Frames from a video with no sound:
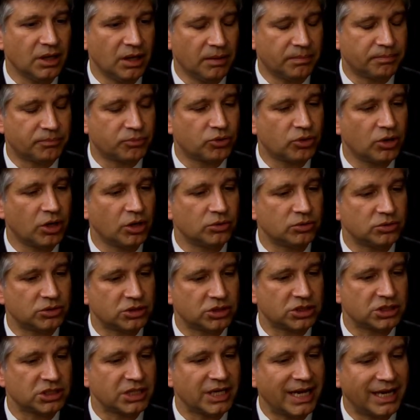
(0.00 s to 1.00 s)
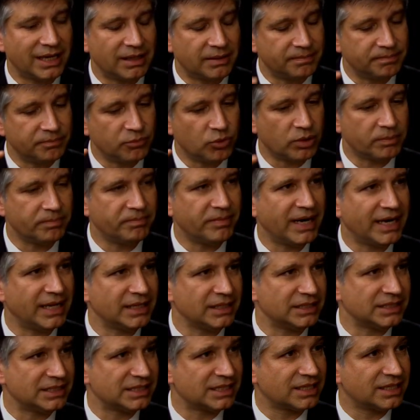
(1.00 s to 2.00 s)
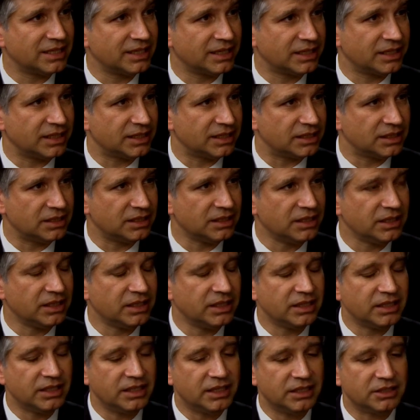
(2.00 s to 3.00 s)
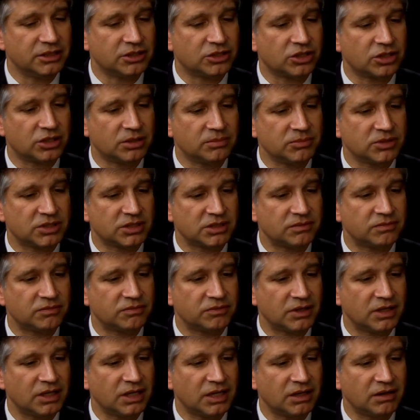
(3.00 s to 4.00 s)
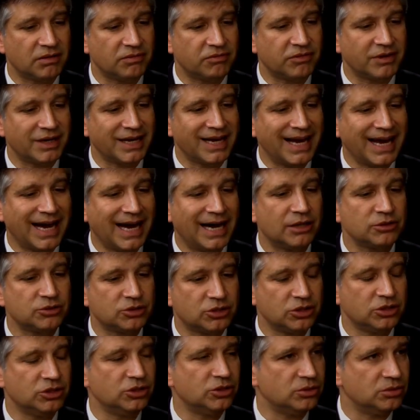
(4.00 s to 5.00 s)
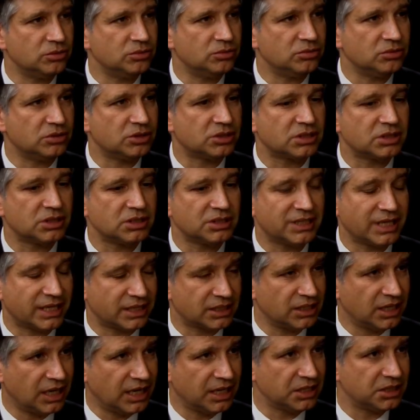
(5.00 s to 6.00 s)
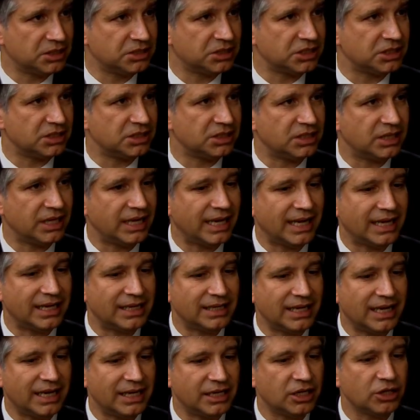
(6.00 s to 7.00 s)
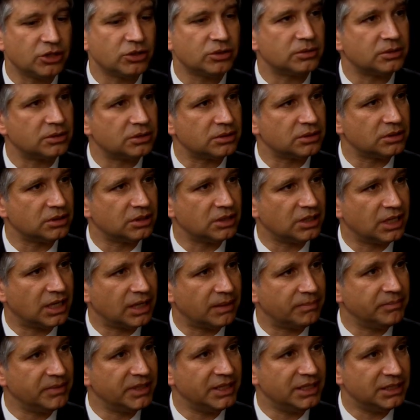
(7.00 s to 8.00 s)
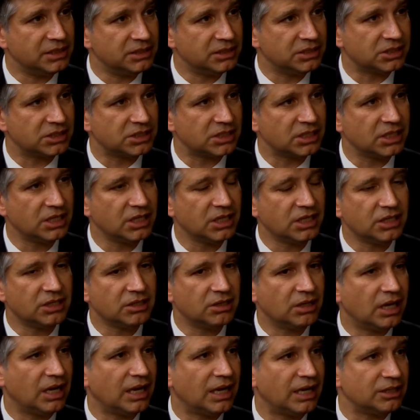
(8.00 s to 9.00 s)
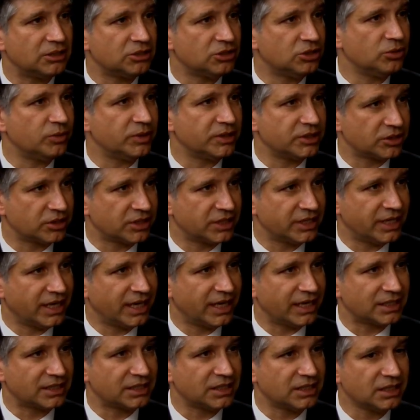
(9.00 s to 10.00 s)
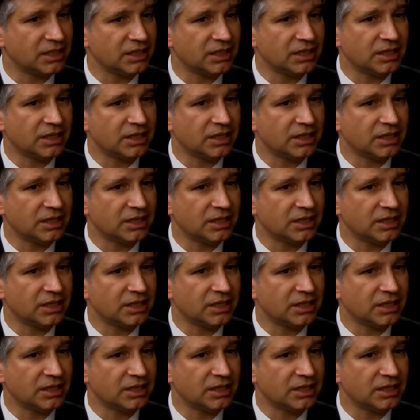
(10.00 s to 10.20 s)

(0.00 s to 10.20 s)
approach and a more balanced thinking in terms of how to use technology and other means to interconnect.